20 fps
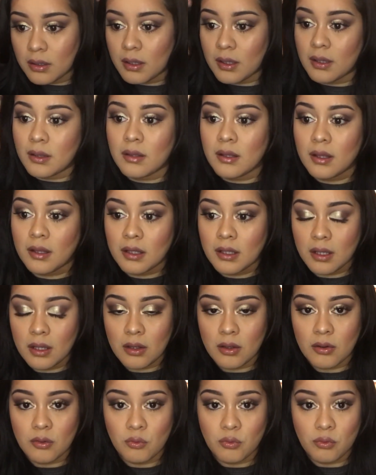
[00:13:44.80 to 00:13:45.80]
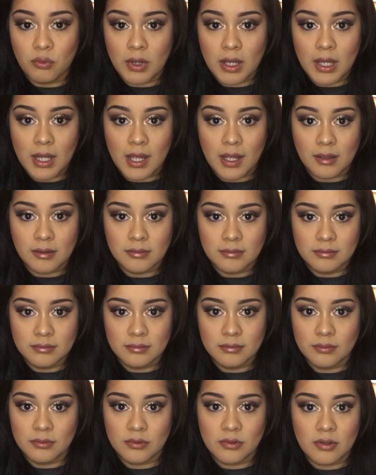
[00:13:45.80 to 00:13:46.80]
And then voila,
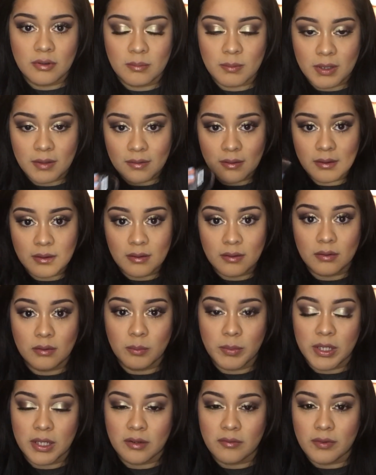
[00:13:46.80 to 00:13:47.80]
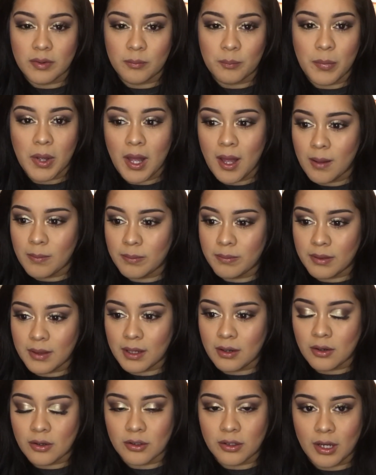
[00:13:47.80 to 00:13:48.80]
just makes a little bit of a pop
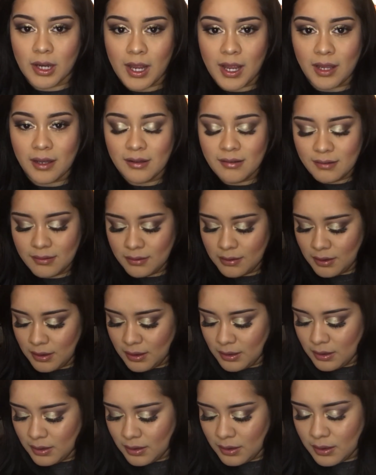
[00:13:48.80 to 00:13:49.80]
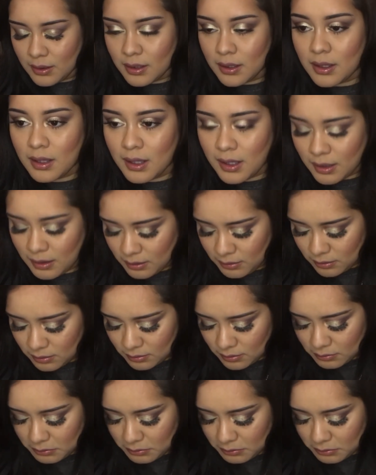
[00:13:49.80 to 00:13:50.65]
there on your eyes. And